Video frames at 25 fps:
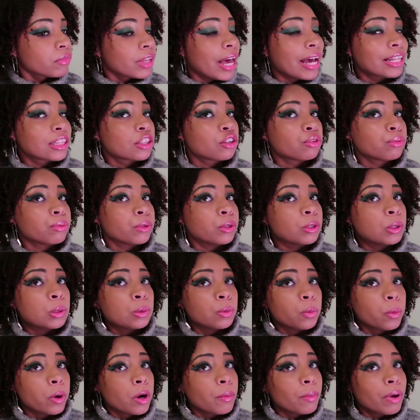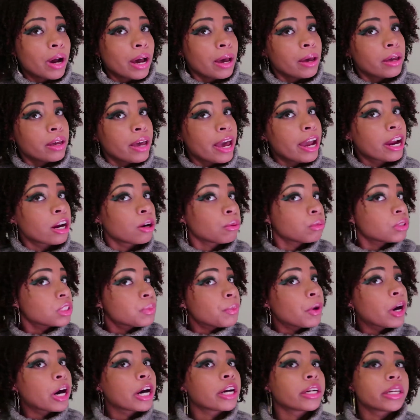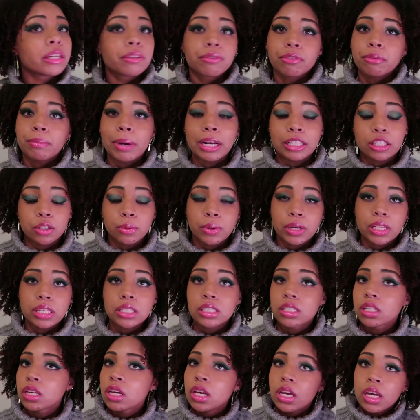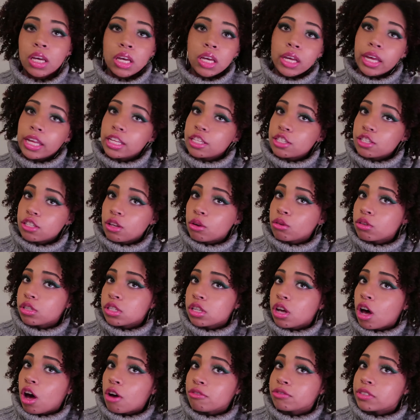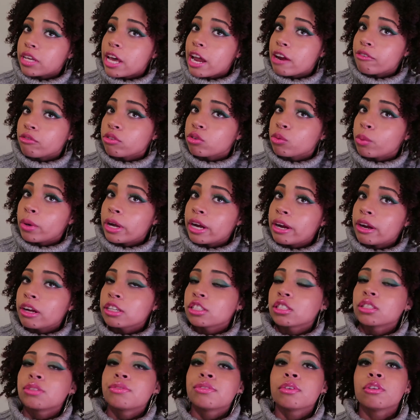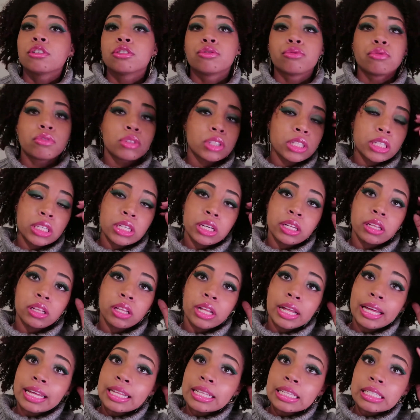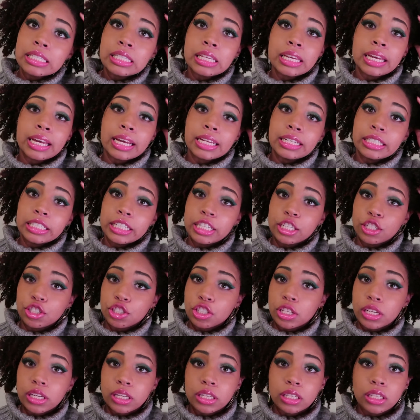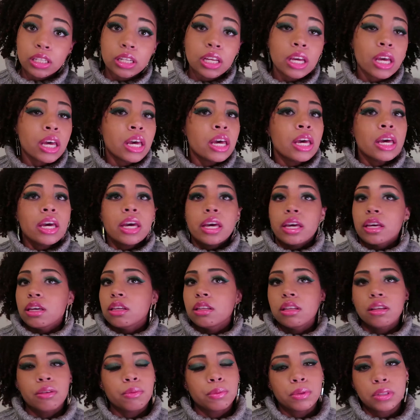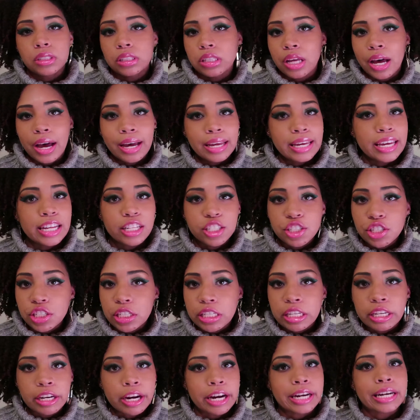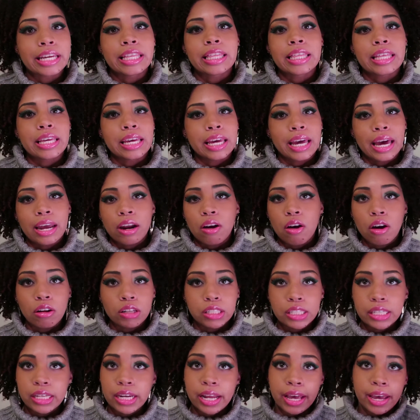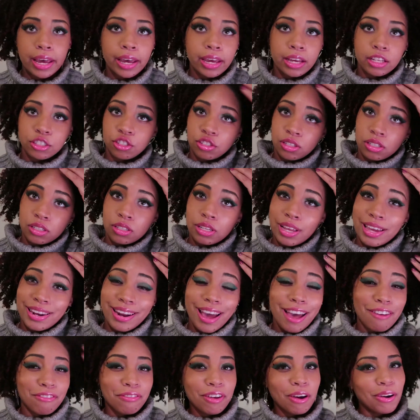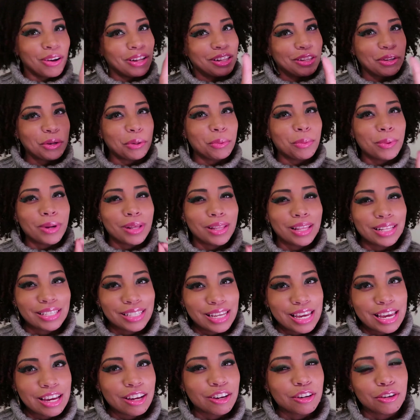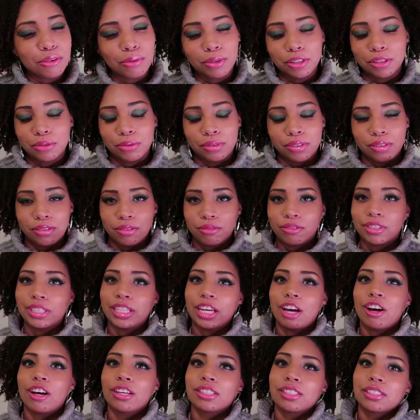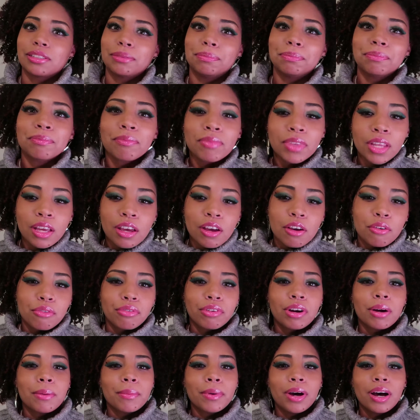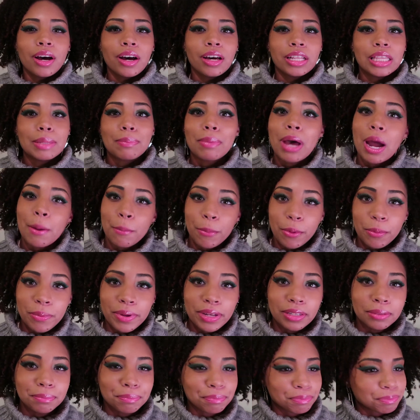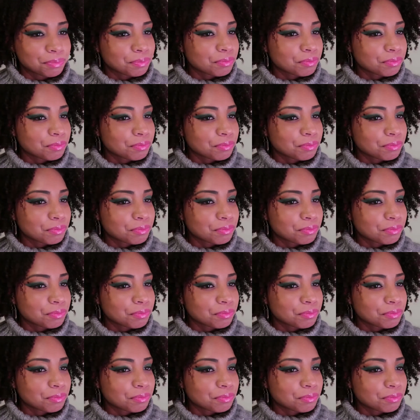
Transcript: at the root where my hair was parted for my twist, it's so soft everywhere. It just feels really cleansed and conditioned. it was not itchy or anything at all today. And I felt a little bit of a tingle, which was really awesome, from the peppermint.